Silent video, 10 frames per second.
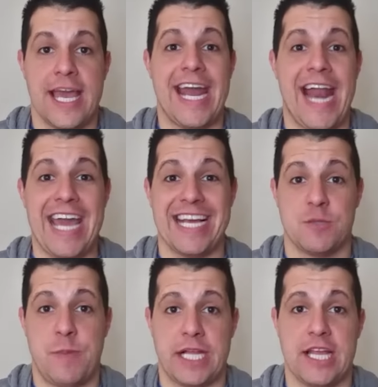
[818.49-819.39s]
And I
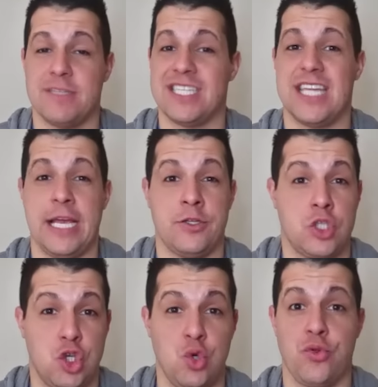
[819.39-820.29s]
expect them to take
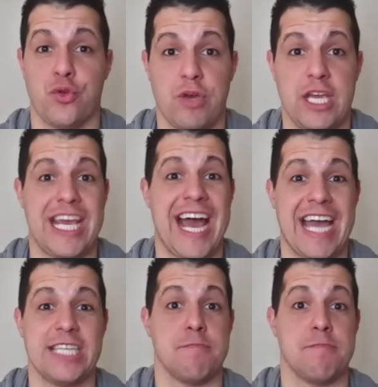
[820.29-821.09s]
2-3 guys,